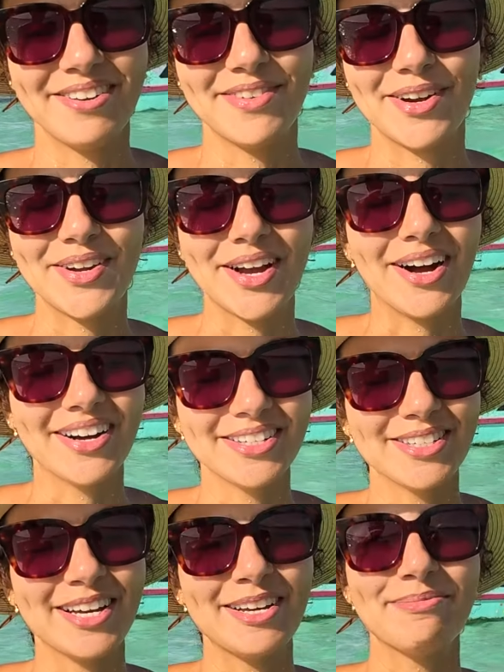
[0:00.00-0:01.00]
very hard
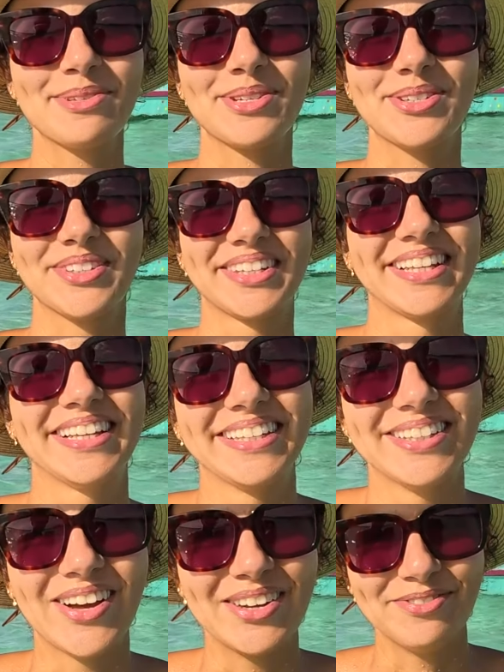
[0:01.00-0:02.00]
time, so
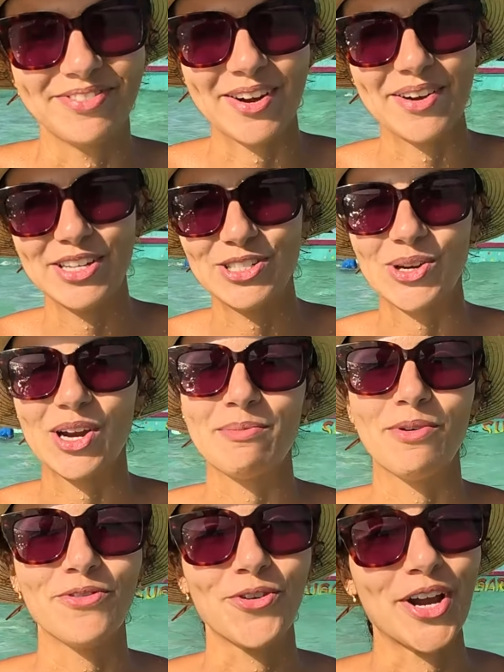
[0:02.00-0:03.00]
not very
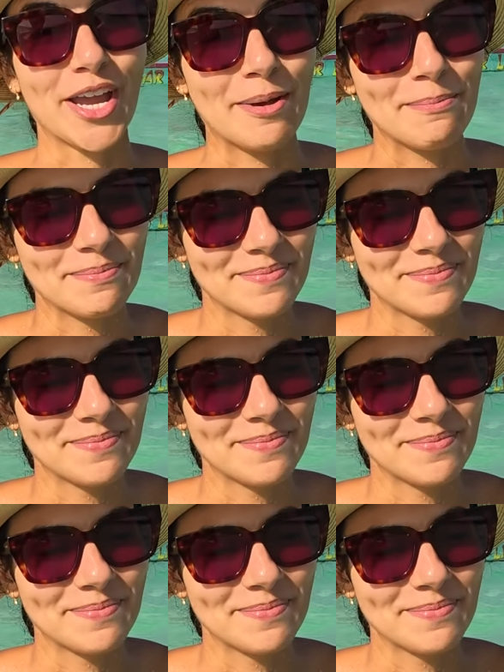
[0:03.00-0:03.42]
enjoyable for him.